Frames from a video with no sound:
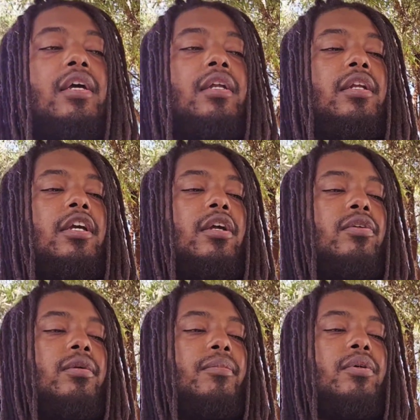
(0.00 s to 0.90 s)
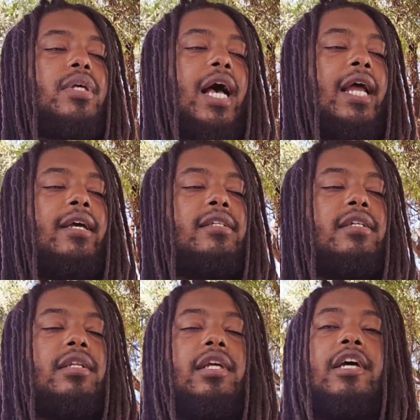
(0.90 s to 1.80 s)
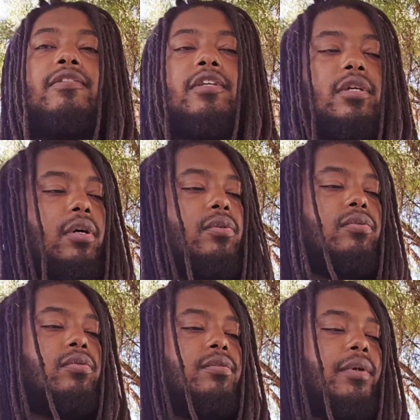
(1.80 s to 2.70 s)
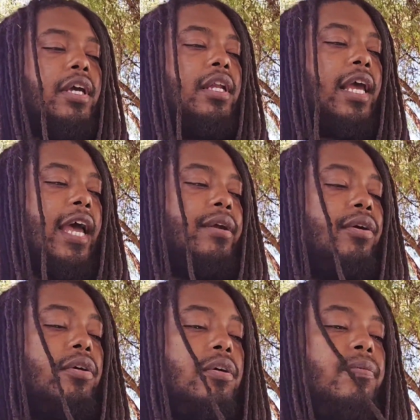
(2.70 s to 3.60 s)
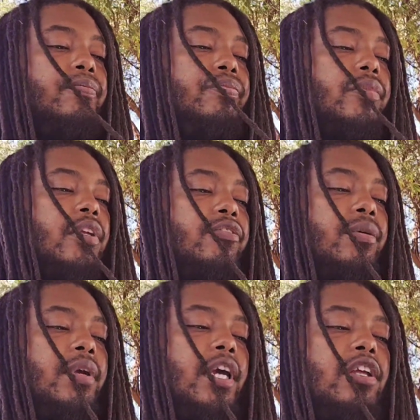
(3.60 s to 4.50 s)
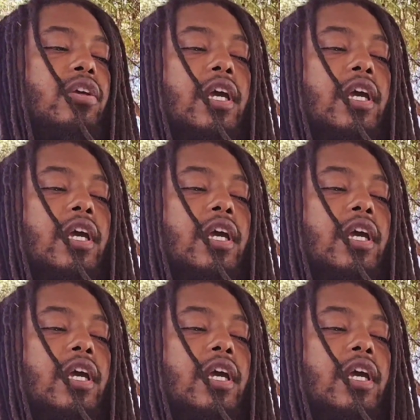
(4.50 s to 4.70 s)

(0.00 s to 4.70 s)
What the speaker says: The Most High doesn't love these hoes, man, like at all. You feel me?